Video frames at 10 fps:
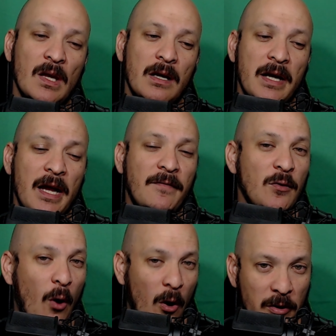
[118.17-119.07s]
if
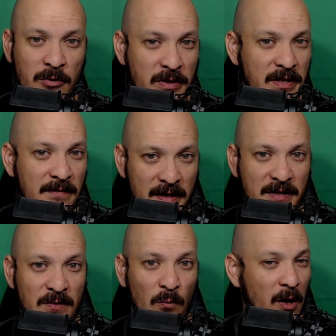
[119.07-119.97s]
you are using
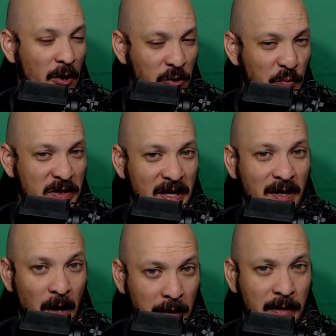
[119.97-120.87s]
this 100%
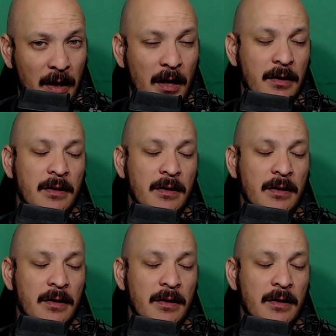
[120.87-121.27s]
unlock.